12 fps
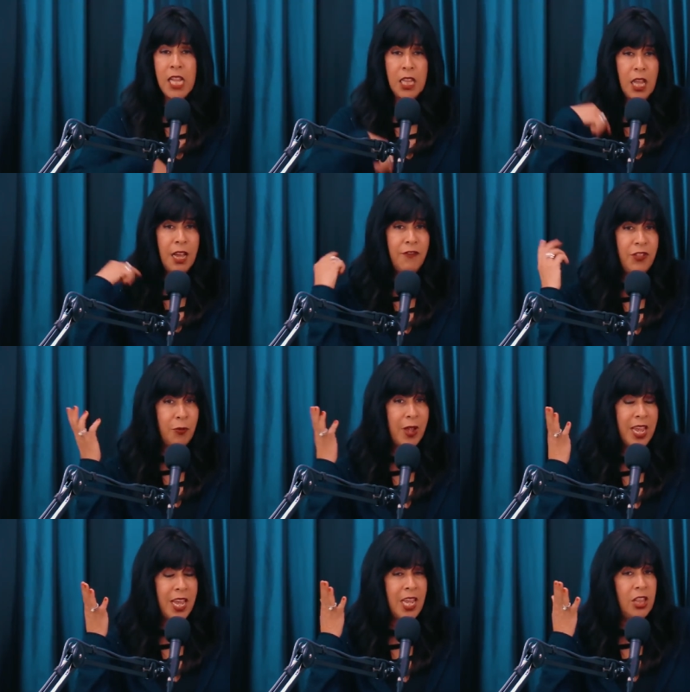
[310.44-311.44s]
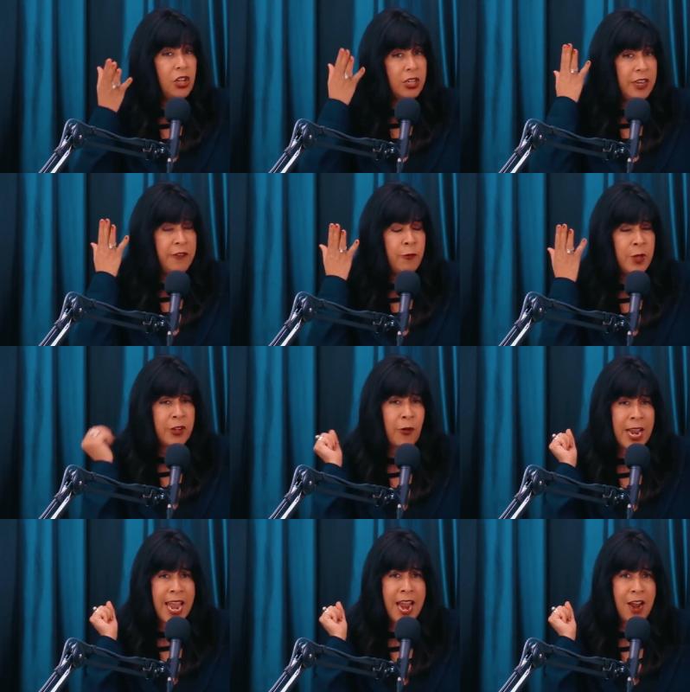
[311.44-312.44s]
I loved the way he looked with
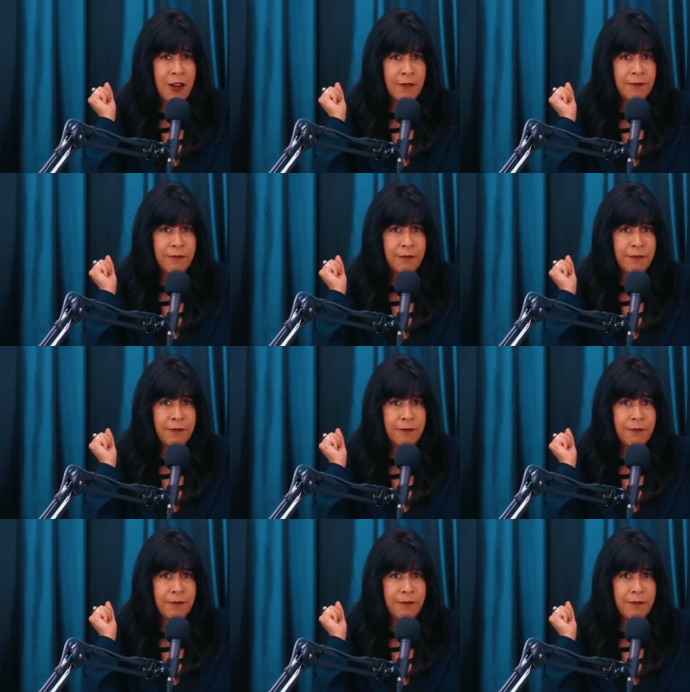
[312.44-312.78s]
gray hair.